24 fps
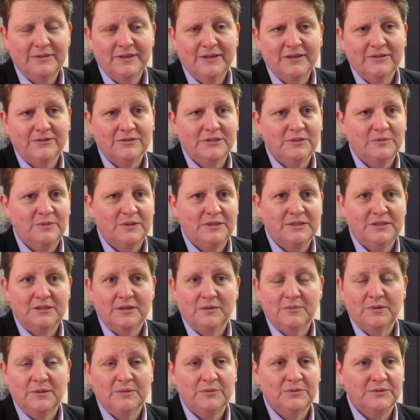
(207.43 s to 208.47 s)

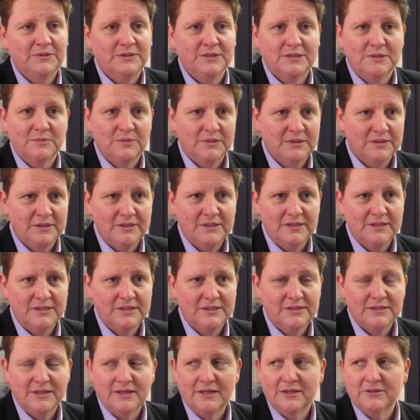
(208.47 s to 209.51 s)
LGBTI people with
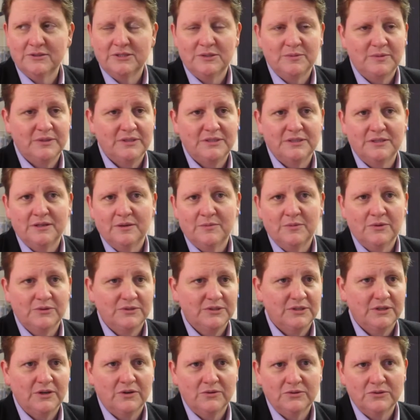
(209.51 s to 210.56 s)
disabilities, LGBTI
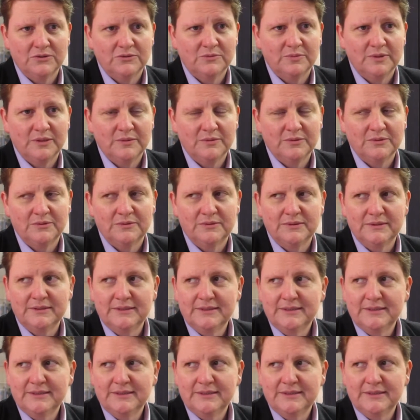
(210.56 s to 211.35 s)
multicultural people,